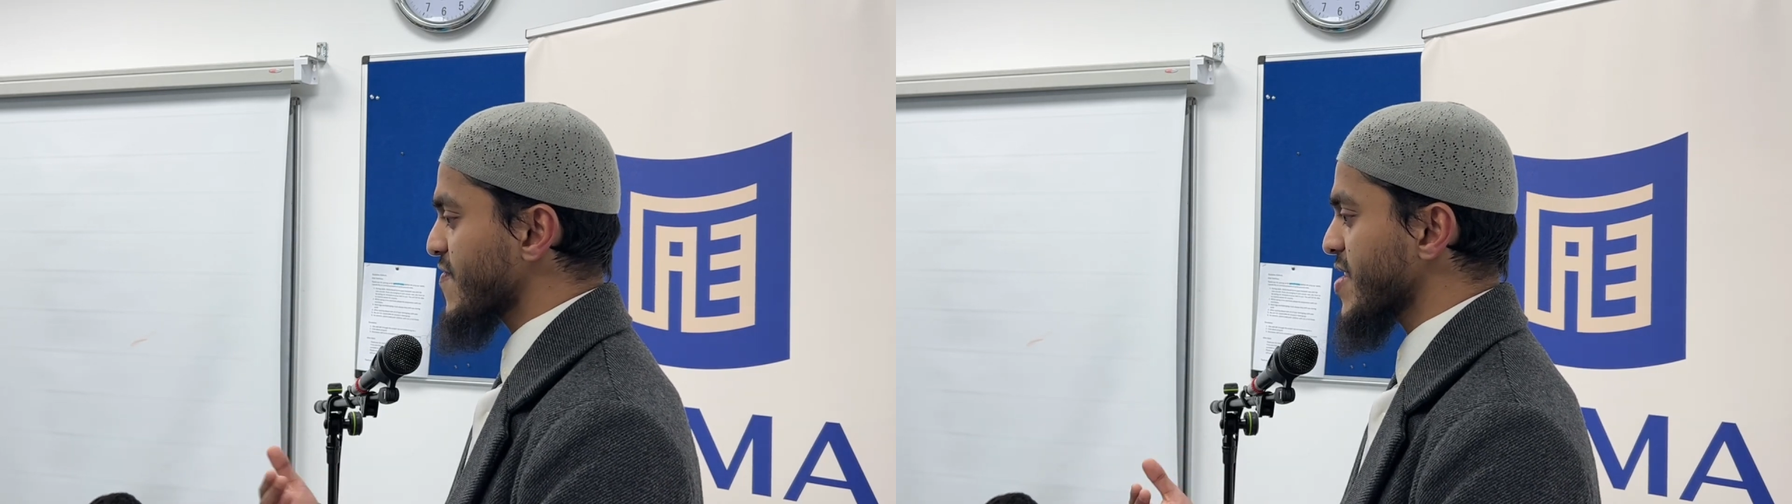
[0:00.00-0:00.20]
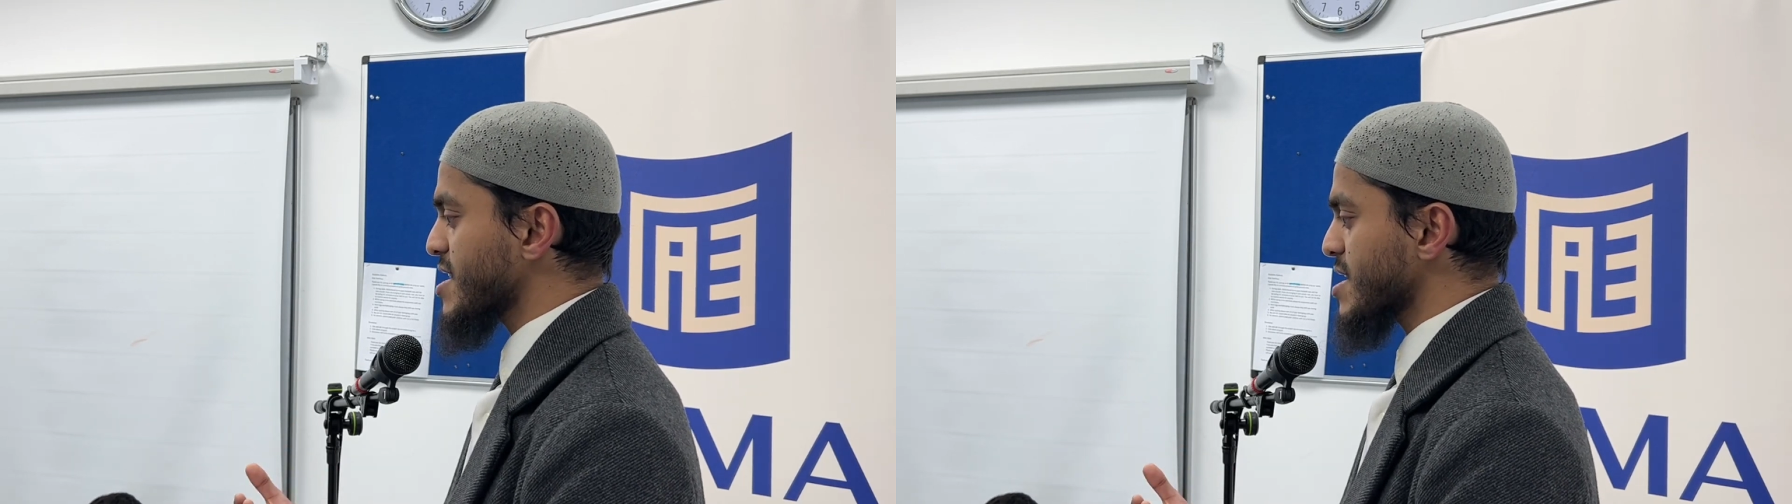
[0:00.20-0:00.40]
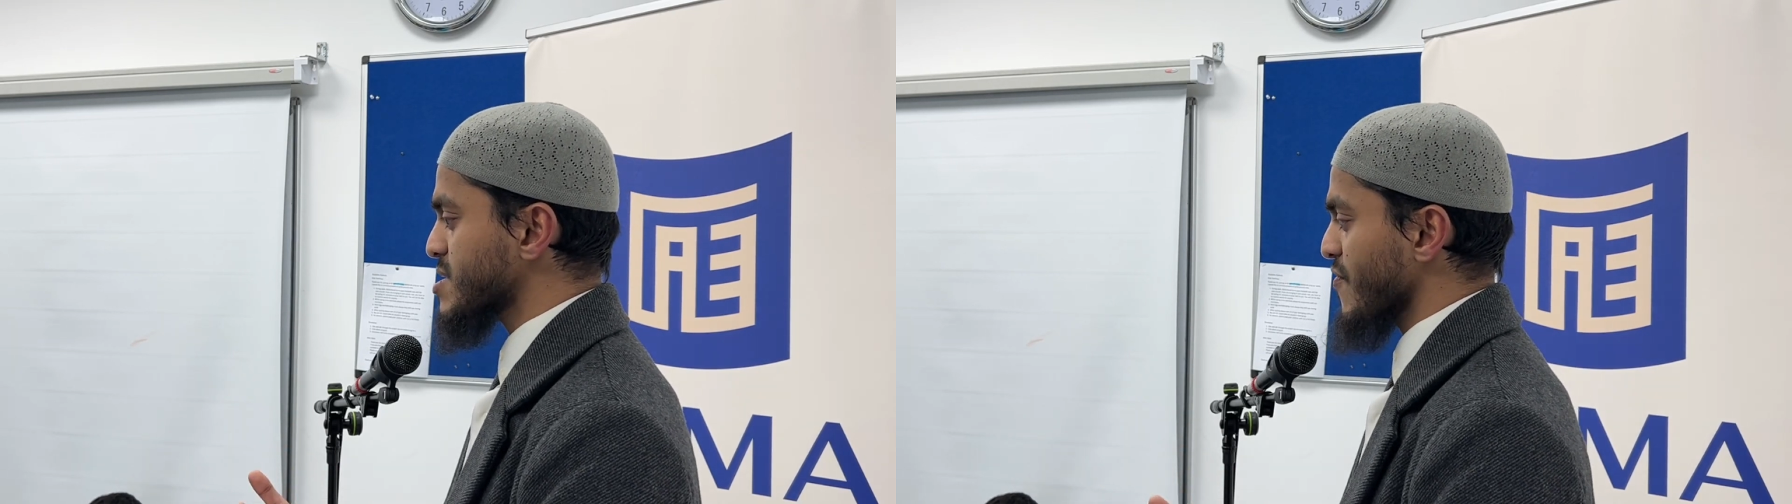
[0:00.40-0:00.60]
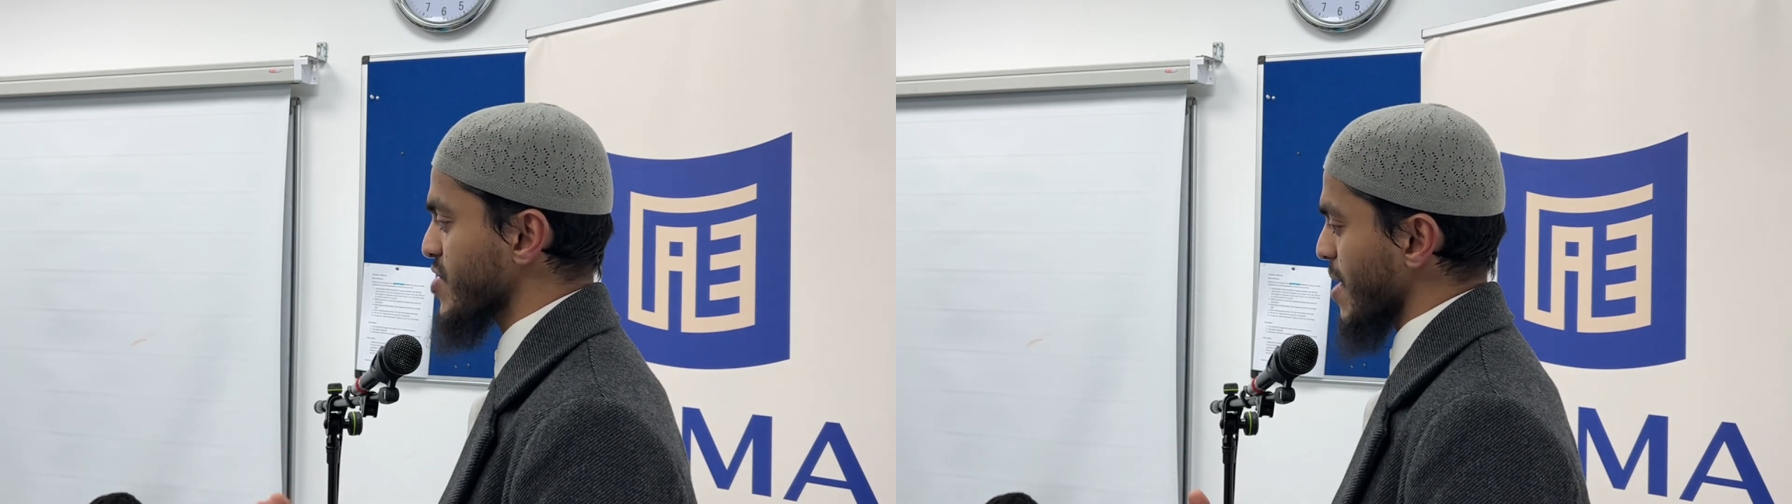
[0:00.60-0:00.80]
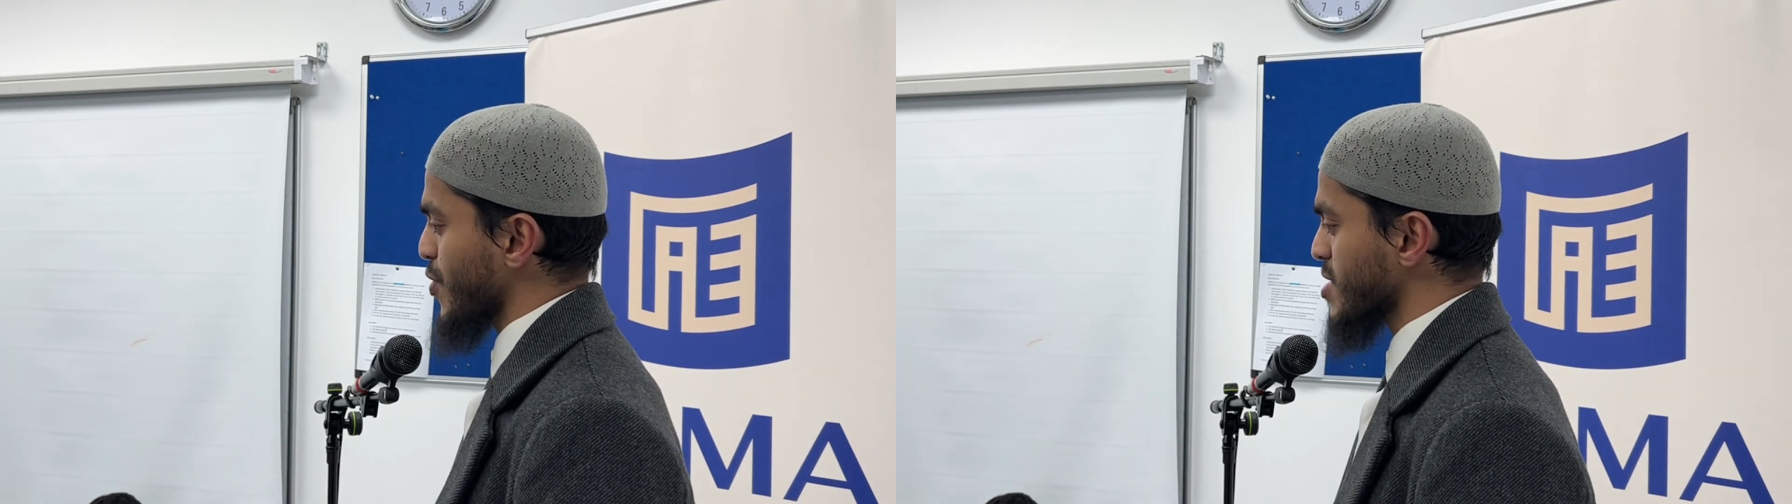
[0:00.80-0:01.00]
feelings for
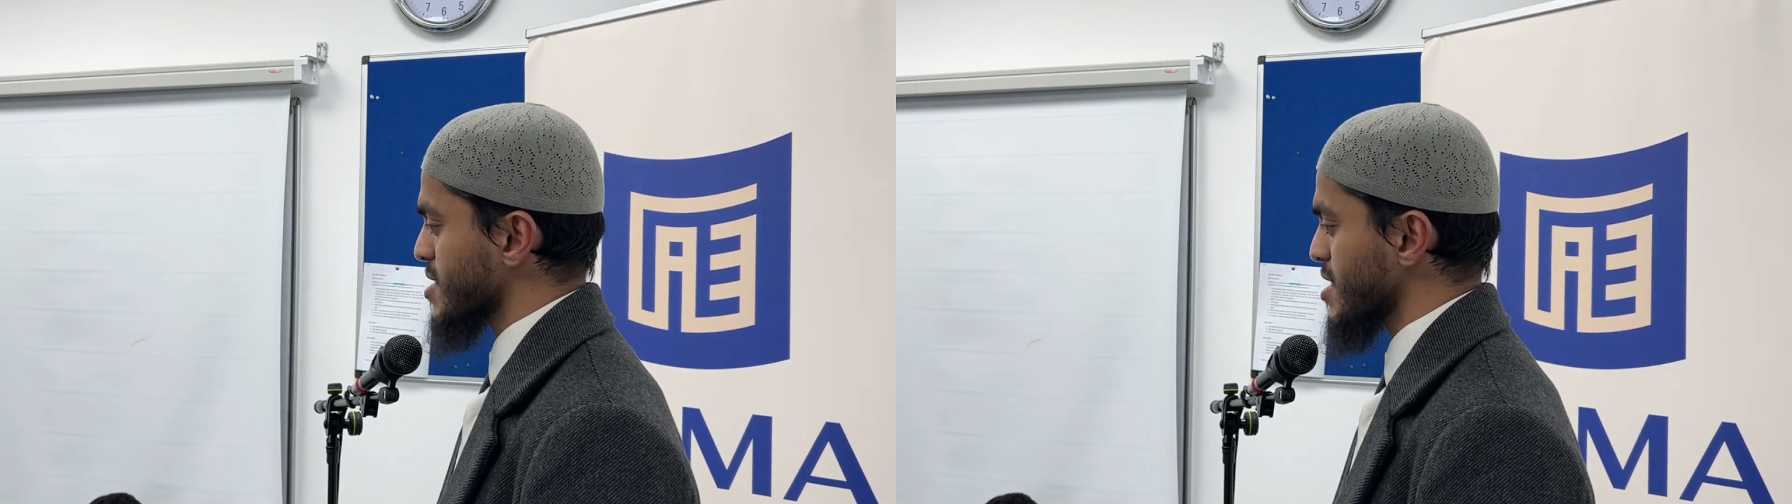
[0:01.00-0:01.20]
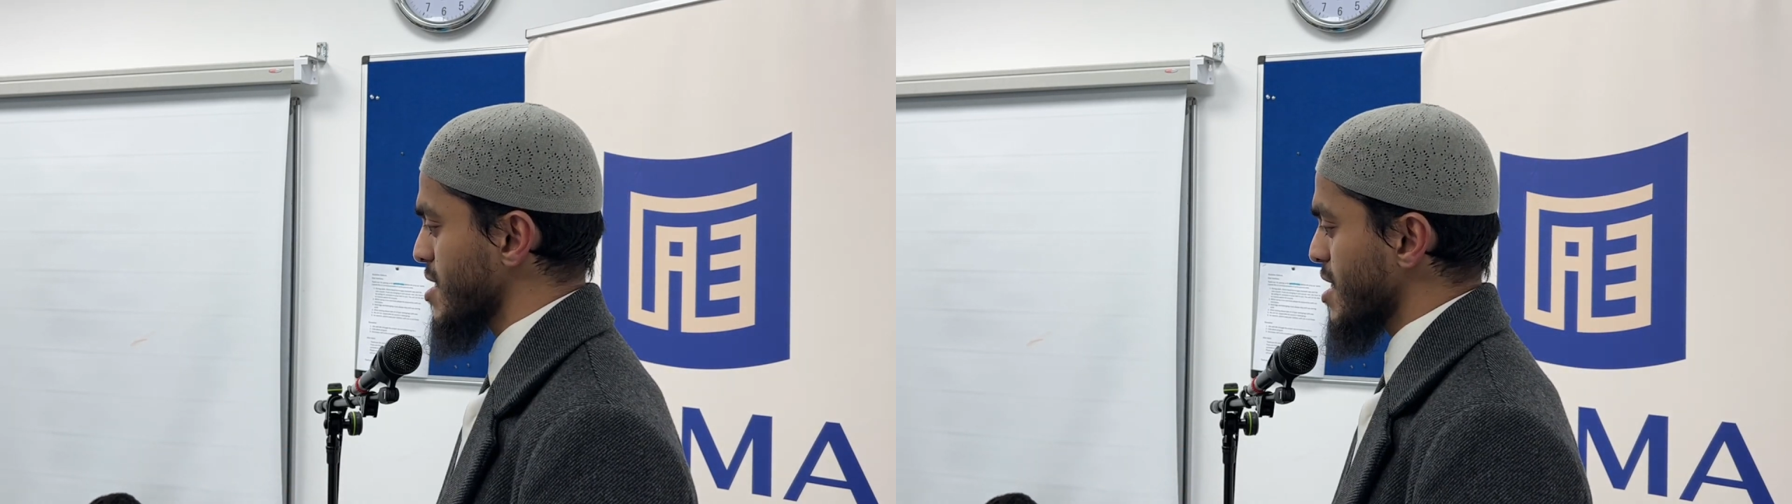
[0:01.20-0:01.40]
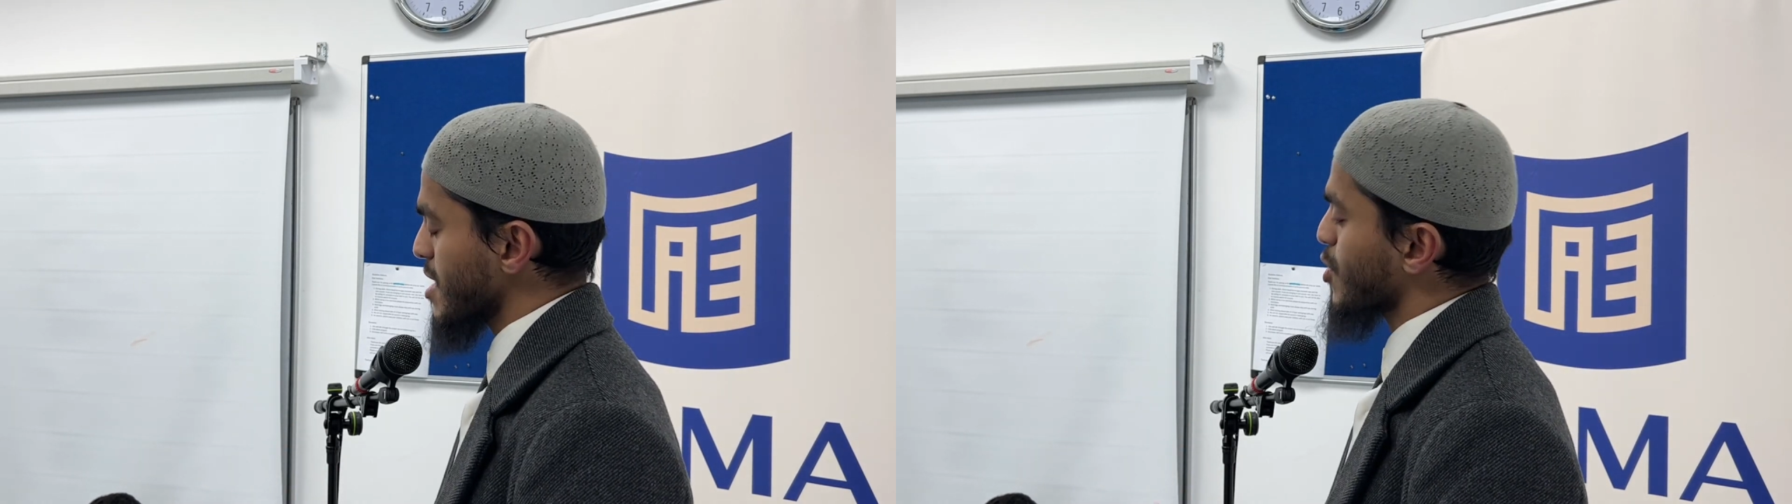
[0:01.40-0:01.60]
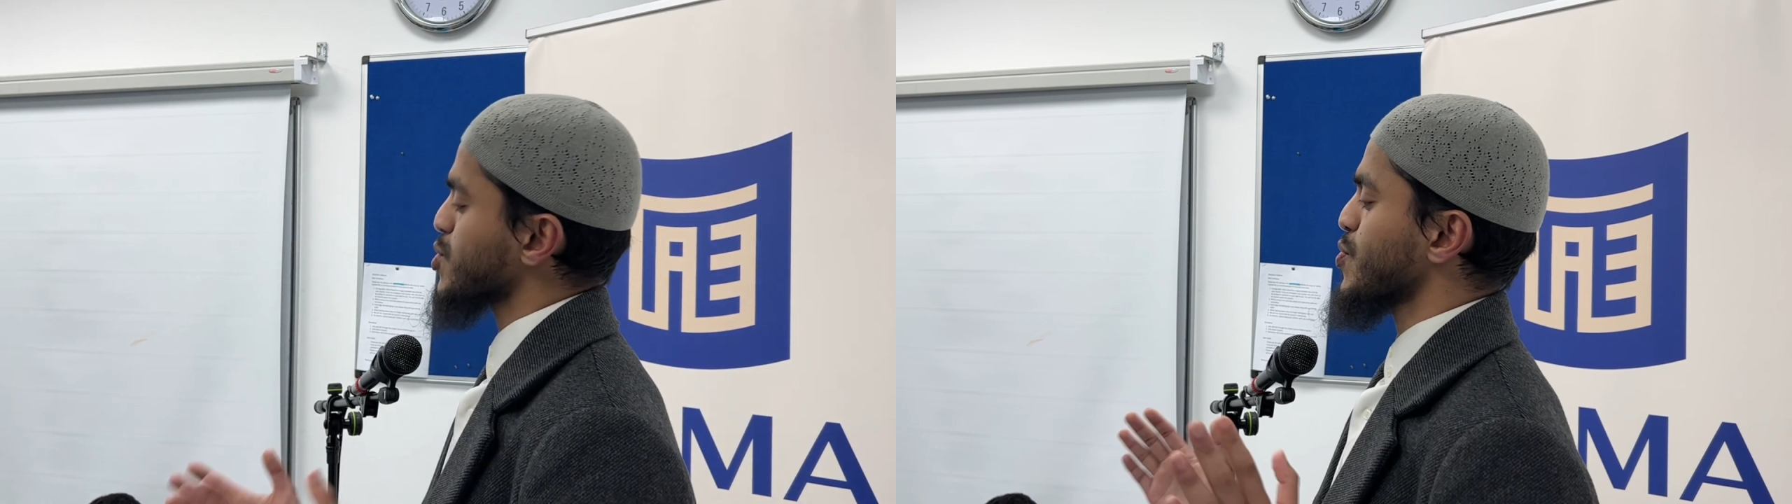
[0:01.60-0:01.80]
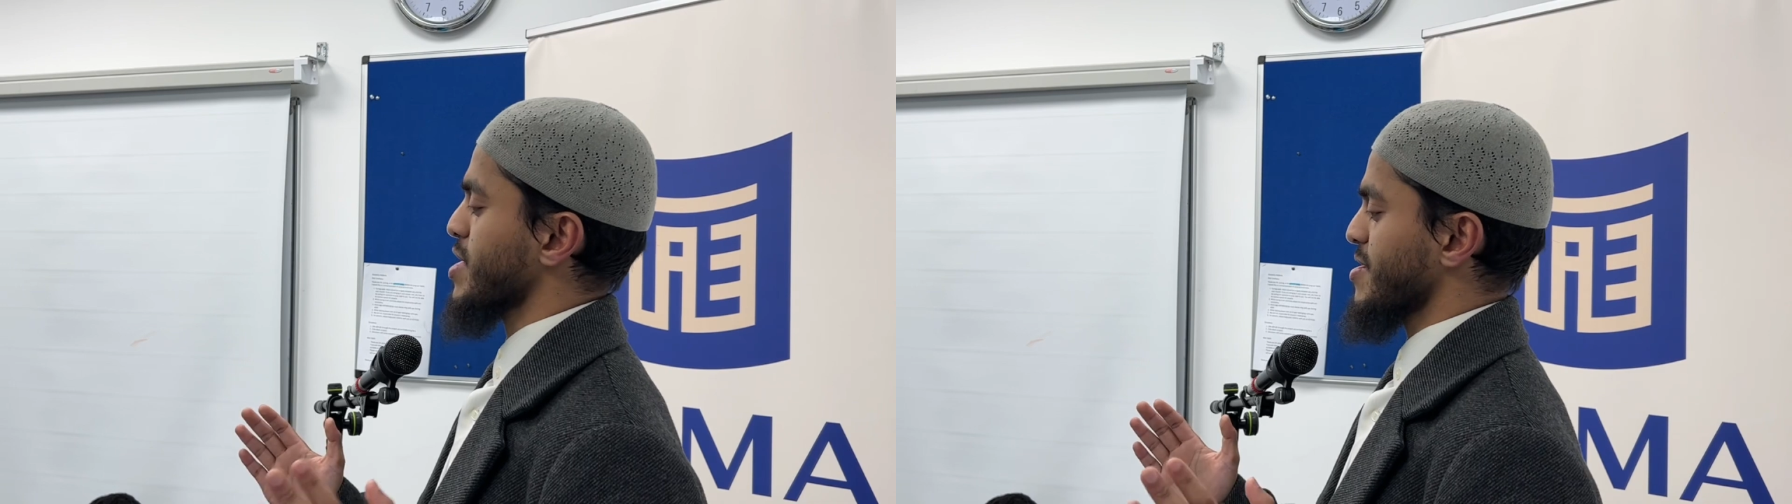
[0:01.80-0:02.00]
that person, it
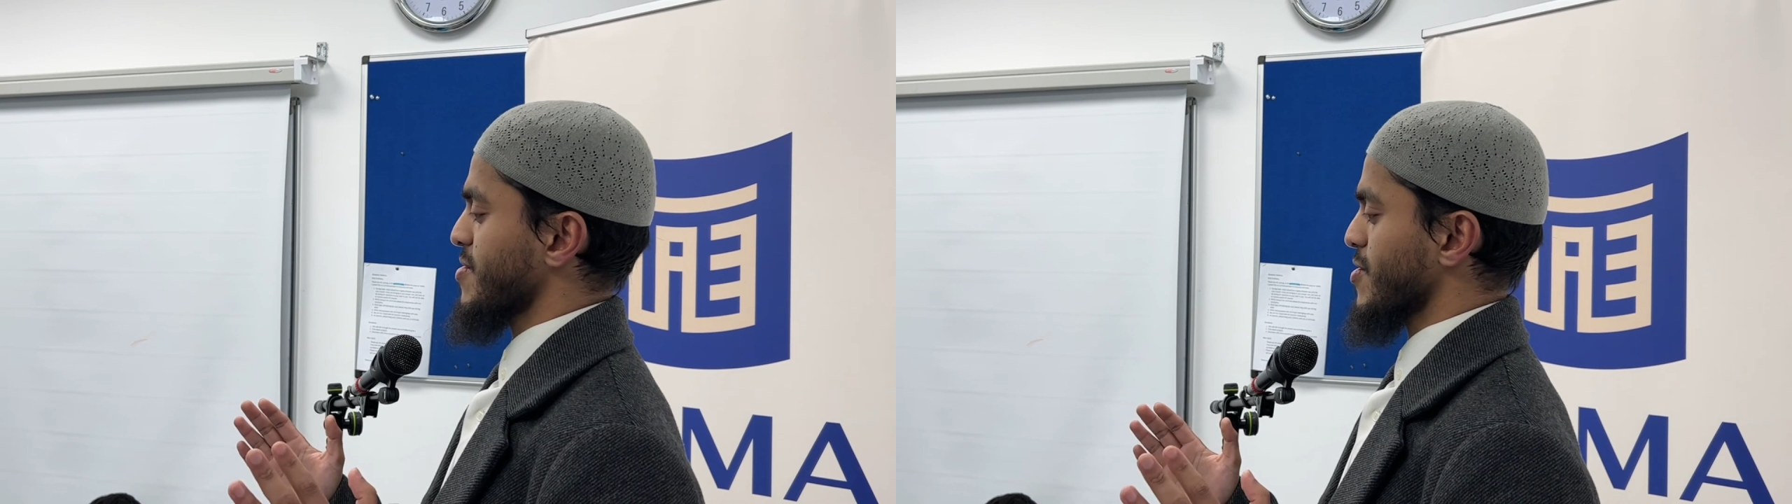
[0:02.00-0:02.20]
goes away.